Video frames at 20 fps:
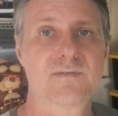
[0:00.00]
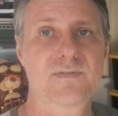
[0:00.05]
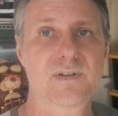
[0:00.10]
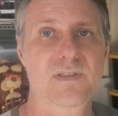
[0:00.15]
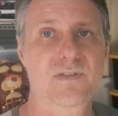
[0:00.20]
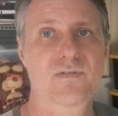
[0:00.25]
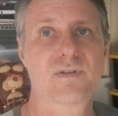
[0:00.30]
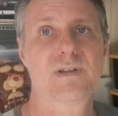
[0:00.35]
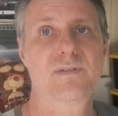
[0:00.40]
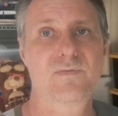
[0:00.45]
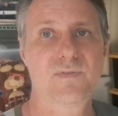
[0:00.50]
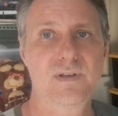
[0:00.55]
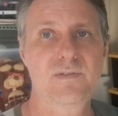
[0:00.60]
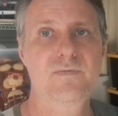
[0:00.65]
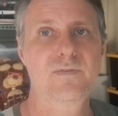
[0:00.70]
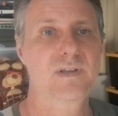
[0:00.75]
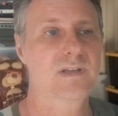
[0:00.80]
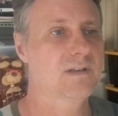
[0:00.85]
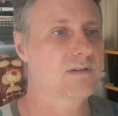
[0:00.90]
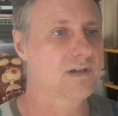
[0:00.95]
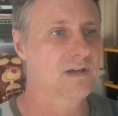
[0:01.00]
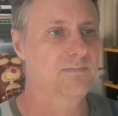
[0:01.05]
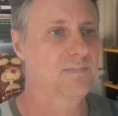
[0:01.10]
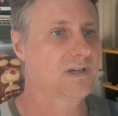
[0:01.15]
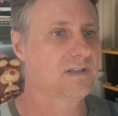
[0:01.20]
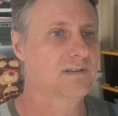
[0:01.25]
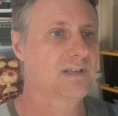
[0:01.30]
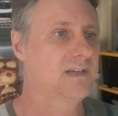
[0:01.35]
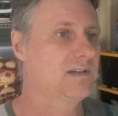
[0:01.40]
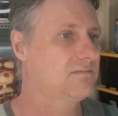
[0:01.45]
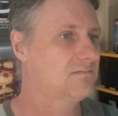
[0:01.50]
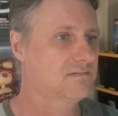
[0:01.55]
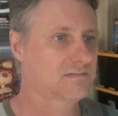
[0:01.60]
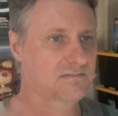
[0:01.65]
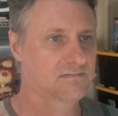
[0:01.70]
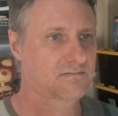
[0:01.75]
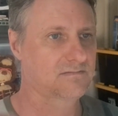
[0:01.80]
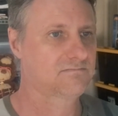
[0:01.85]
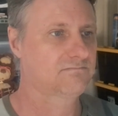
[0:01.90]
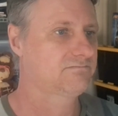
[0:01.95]
for $350, but they
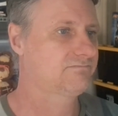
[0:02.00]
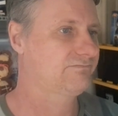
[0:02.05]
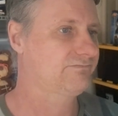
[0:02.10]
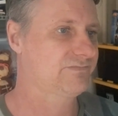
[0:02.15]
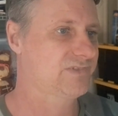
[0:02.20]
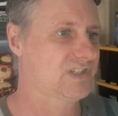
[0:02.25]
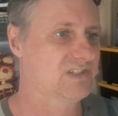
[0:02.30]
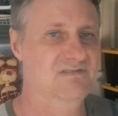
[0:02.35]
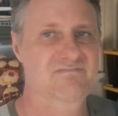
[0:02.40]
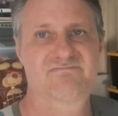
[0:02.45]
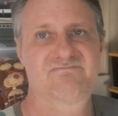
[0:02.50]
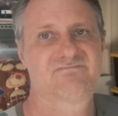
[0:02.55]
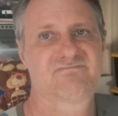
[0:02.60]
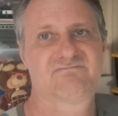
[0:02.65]
just